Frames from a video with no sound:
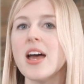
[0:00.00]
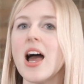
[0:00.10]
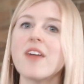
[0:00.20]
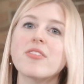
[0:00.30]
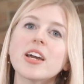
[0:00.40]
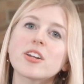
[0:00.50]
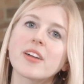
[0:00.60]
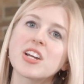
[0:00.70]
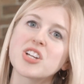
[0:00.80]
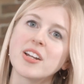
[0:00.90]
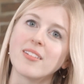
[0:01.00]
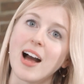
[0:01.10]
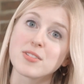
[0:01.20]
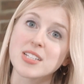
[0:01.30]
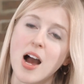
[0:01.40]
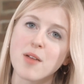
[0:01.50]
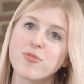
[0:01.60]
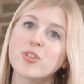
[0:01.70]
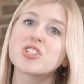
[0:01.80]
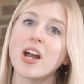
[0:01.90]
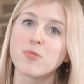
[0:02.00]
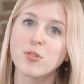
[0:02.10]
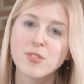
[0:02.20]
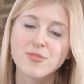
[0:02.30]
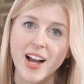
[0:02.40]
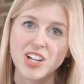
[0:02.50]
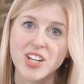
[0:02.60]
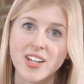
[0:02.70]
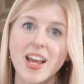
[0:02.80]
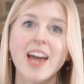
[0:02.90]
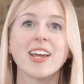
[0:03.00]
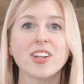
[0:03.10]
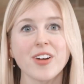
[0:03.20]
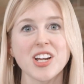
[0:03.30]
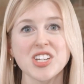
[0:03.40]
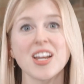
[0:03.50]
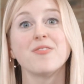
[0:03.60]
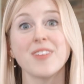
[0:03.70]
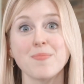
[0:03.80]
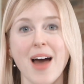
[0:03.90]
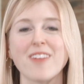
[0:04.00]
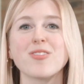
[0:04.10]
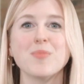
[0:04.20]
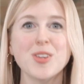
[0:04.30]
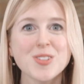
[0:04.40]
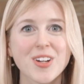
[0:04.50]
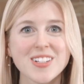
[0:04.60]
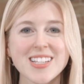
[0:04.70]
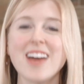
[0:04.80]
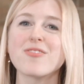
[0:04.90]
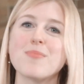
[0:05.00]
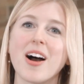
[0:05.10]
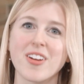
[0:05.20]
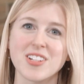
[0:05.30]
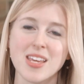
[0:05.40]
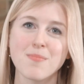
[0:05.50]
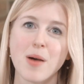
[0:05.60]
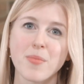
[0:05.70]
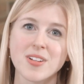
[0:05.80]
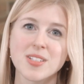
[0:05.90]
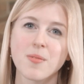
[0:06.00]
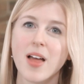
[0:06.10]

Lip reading: Every iteration allows time for general reflection and integration of feedback from users and from other team members.